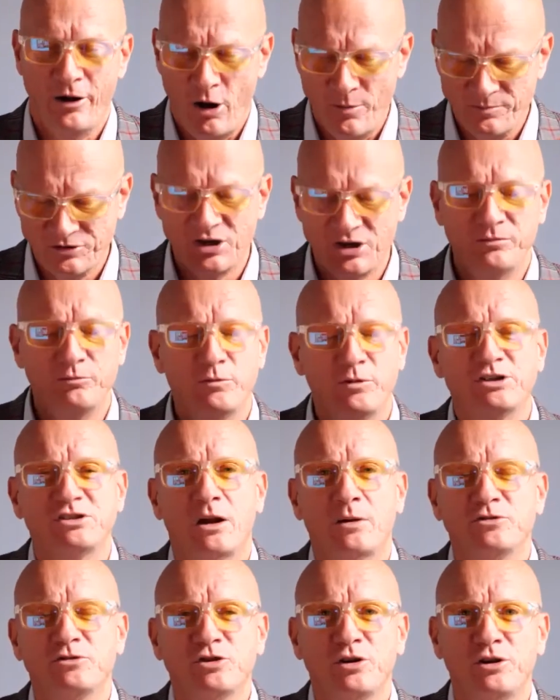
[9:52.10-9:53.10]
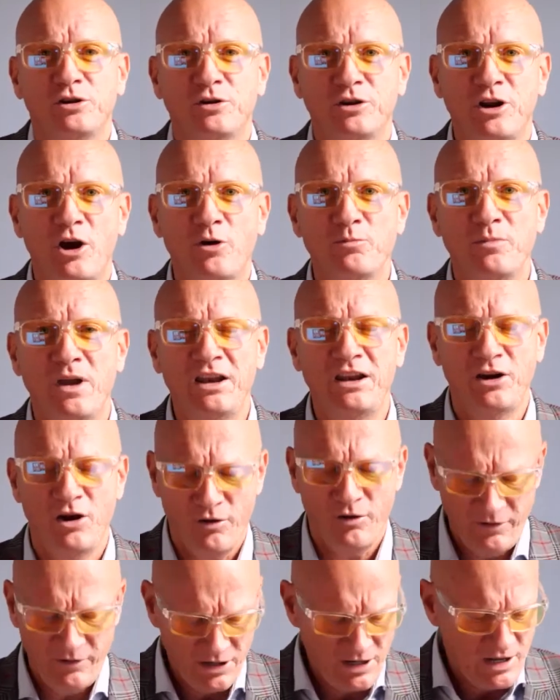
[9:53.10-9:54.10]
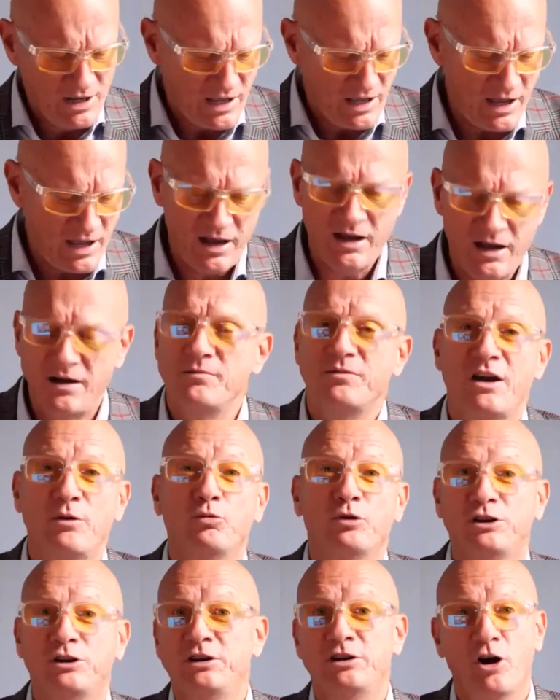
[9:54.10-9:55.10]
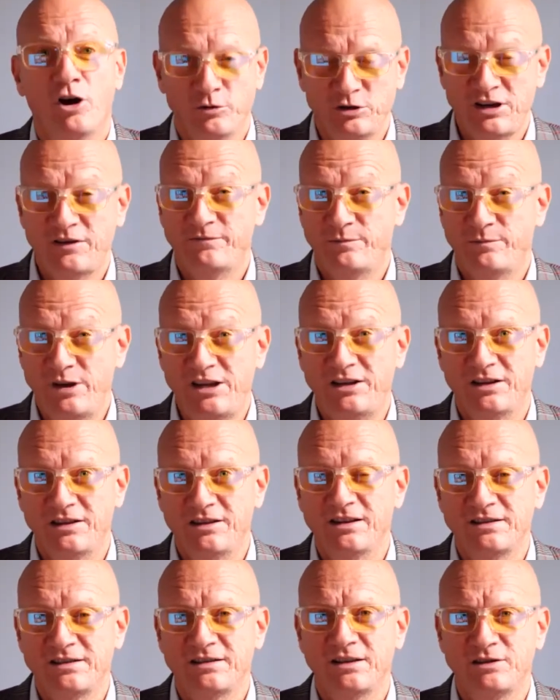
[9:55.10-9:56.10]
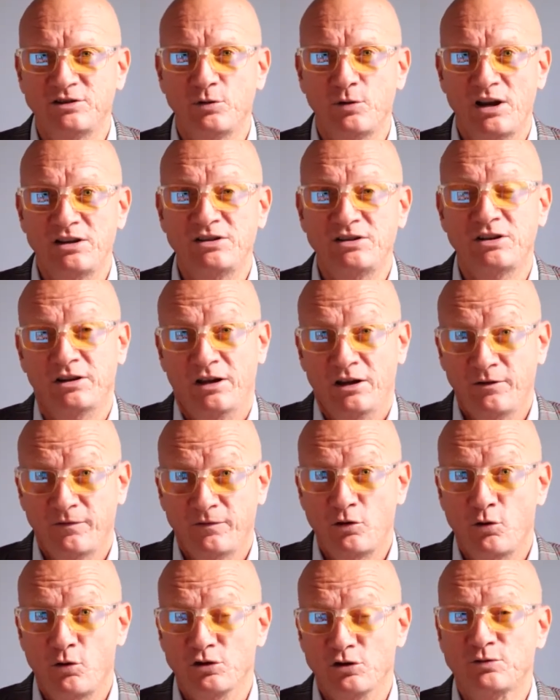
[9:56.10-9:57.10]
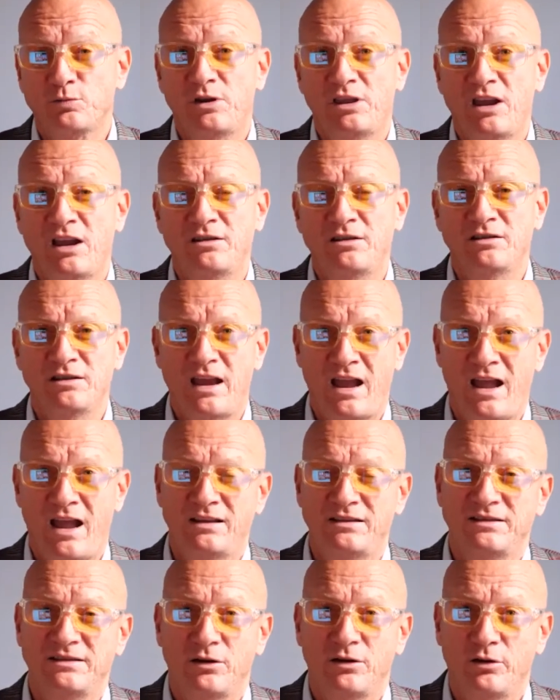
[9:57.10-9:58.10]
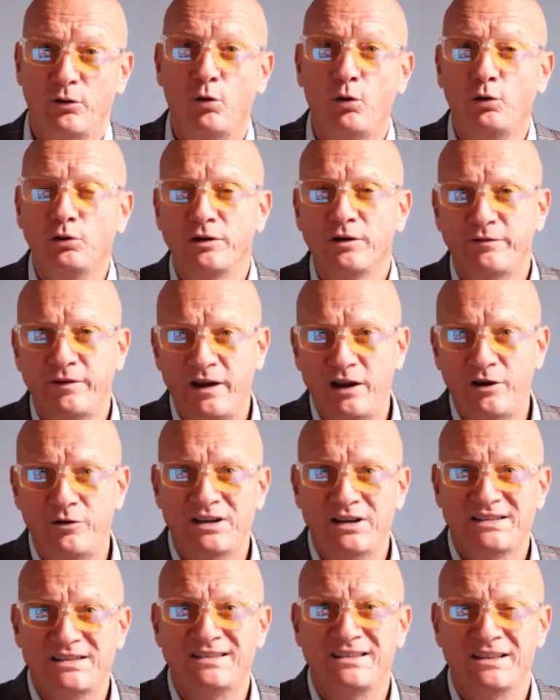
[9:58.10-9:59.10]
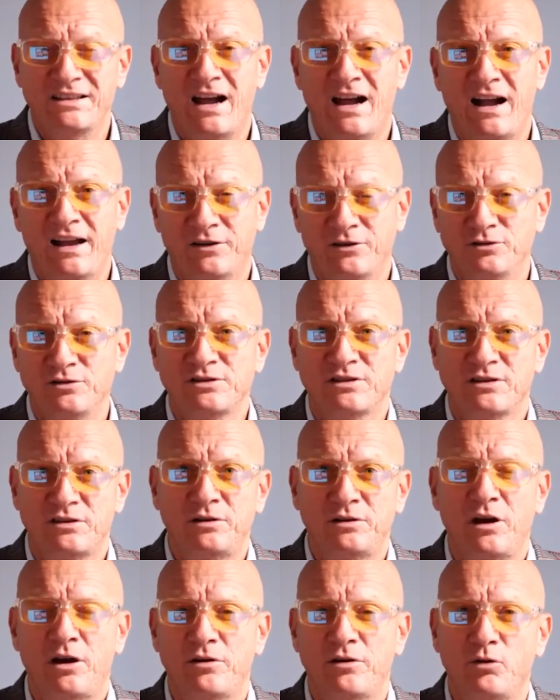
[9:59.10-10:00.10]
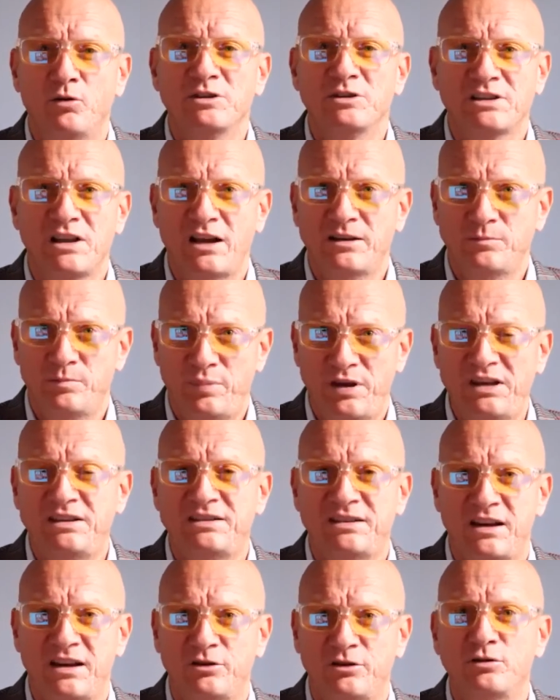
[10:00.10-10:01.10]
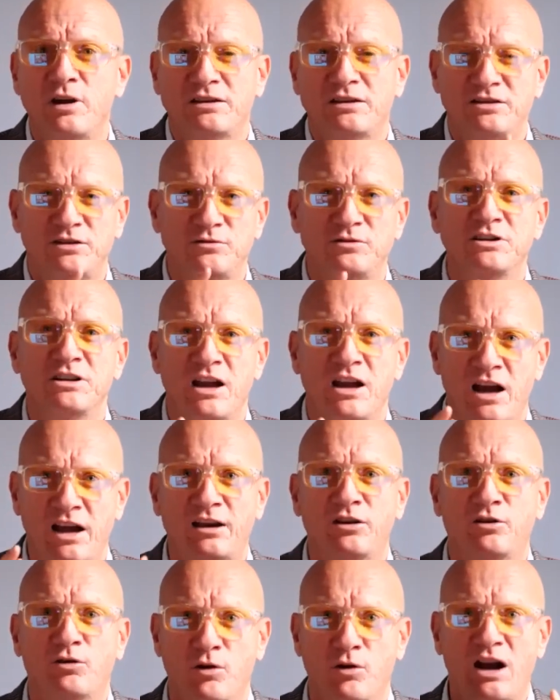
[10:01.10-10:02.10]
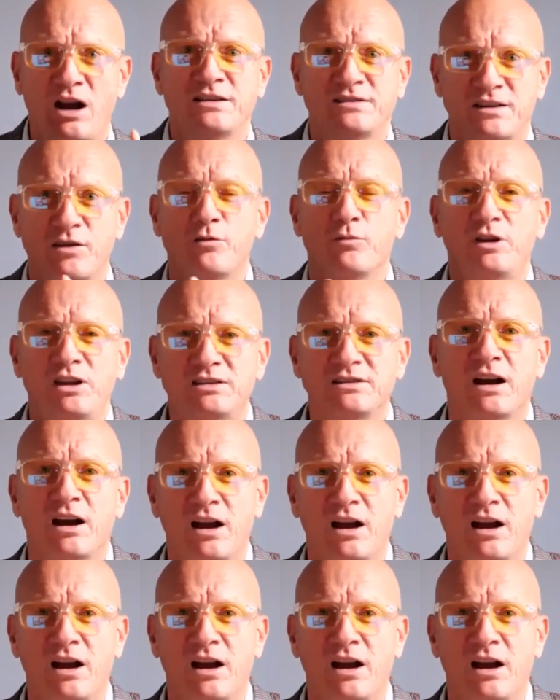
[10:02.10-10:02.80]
option, which I'm sure you know many of, they would not have been in this situation. And of course, we then had all the various denials, you know, almost like Peter, who had to deny Christ three